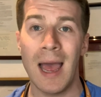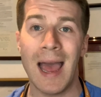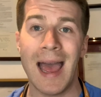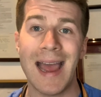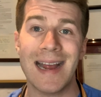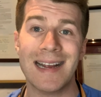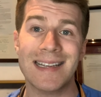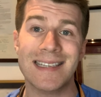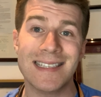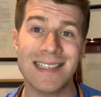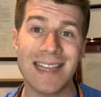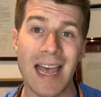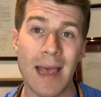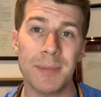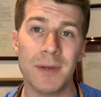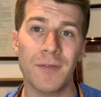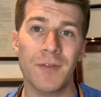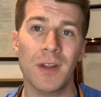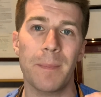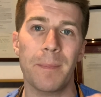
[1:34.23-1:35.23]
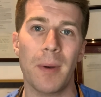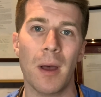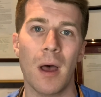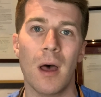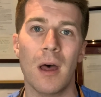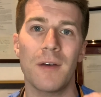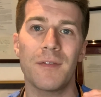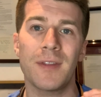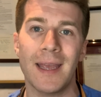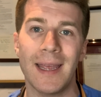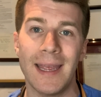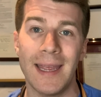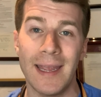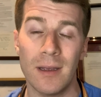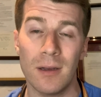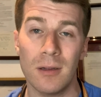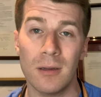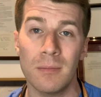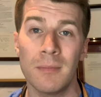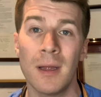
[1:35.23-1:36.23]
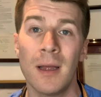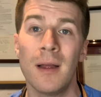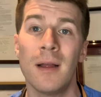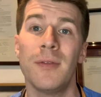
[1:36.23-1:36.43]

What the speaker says: except for the part of the heel,